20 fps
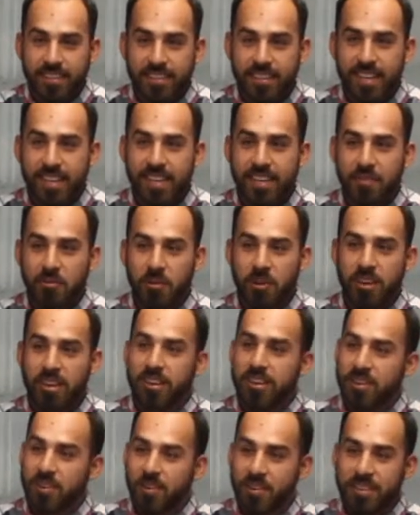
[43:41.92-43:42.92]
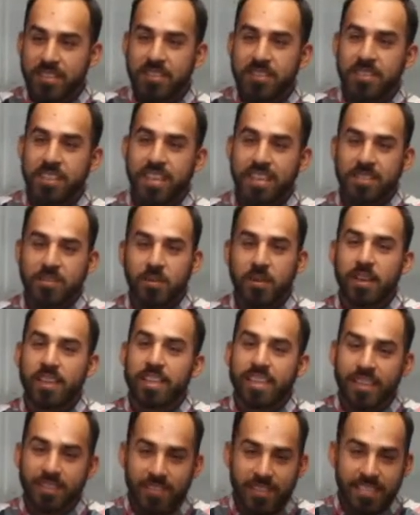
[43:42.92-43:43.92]
Uh, we're going to go into it next week
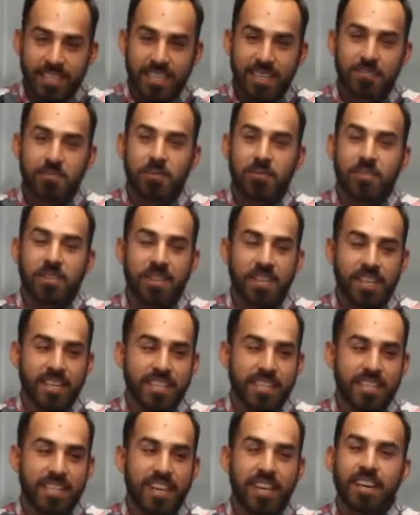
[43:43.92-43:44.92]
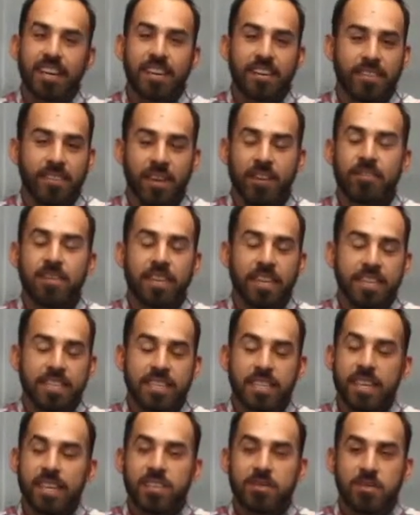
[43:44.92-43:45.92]
even deeper than this. Uh, if, if, it
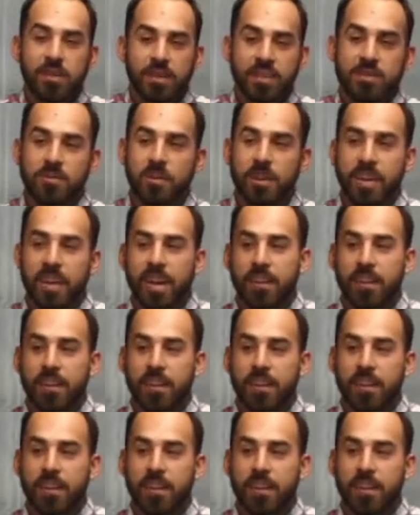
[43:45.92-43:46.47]
isn't next week, it's week